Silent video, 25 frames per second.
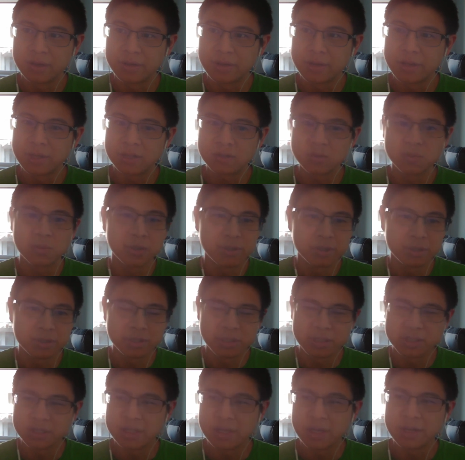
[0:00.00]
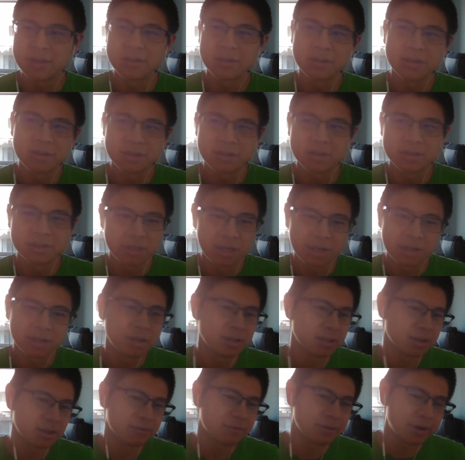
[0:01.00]
H1 just ended, is
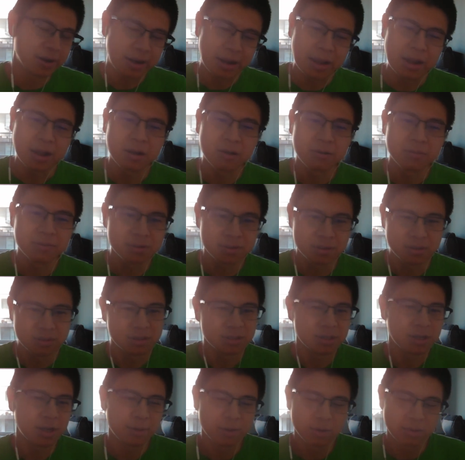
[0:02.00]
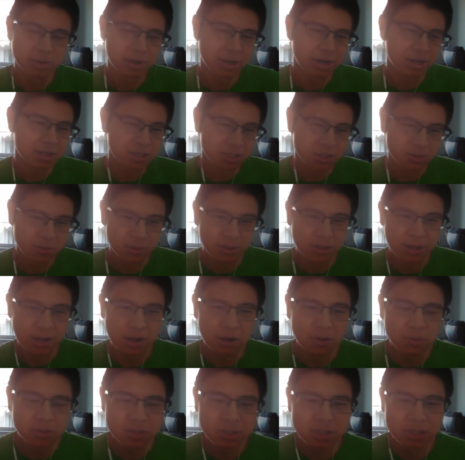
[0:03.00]
ending right now. So the timing would actually work
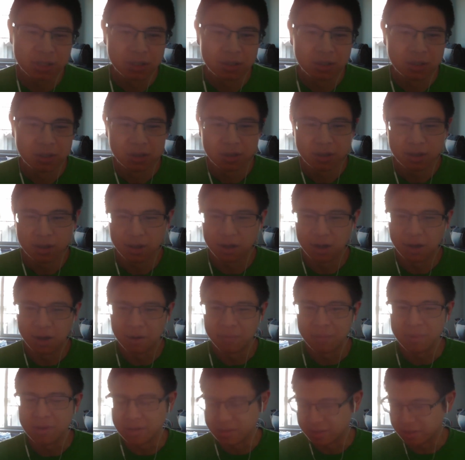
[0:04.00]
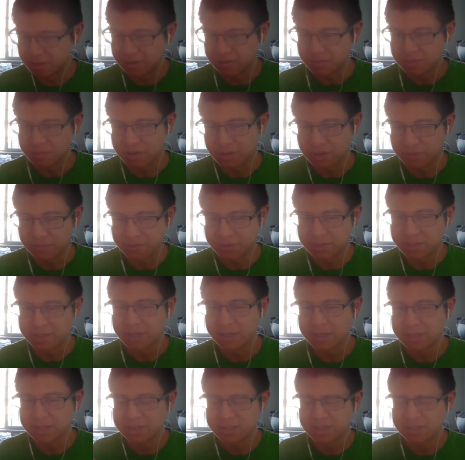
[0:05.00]
out. And then if it
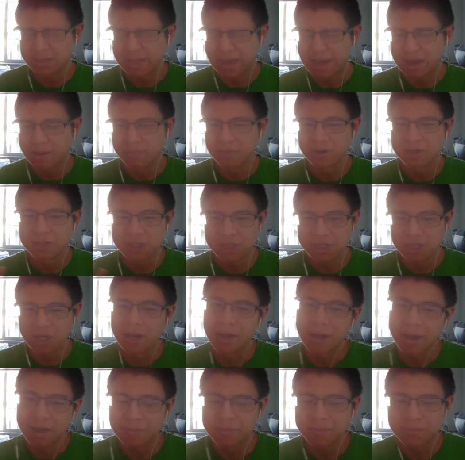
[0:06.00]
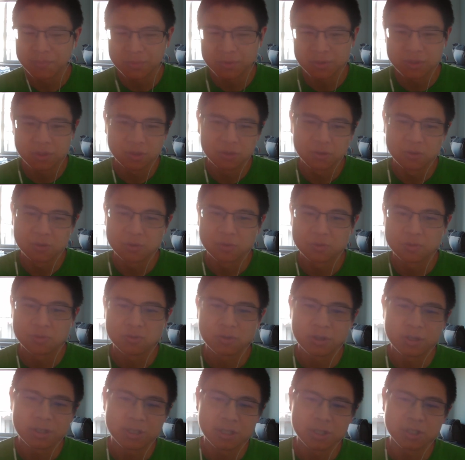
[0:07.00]
takes that much time to
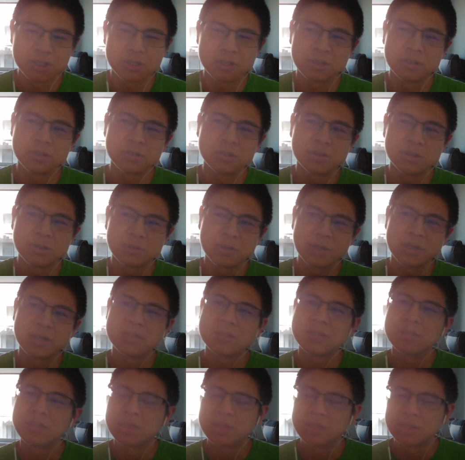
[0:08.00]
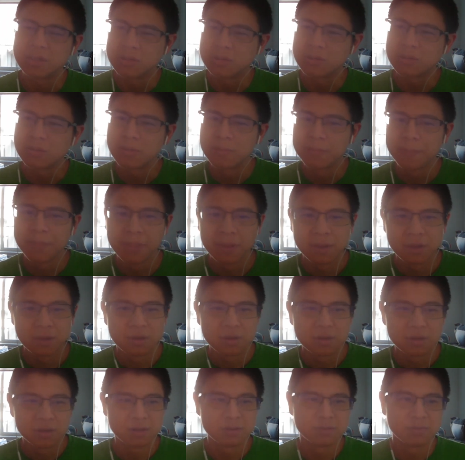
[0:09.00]
transition to an SDE2
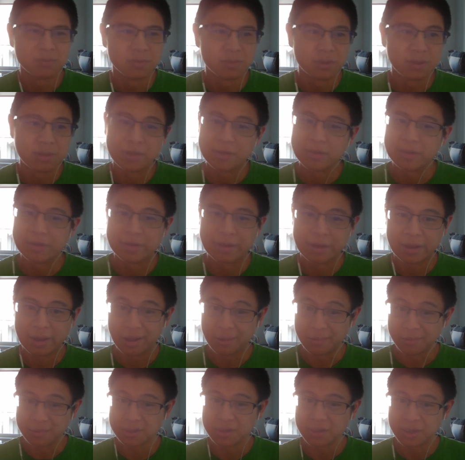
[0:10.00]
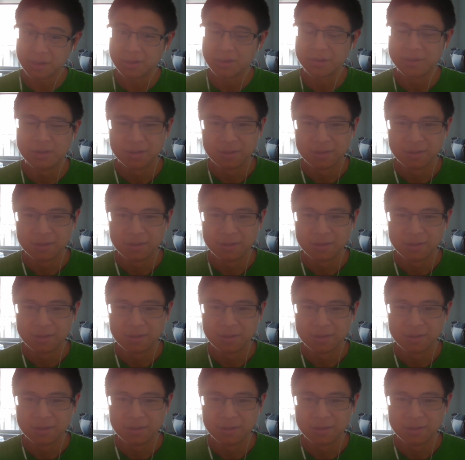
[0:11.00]
within Amazon,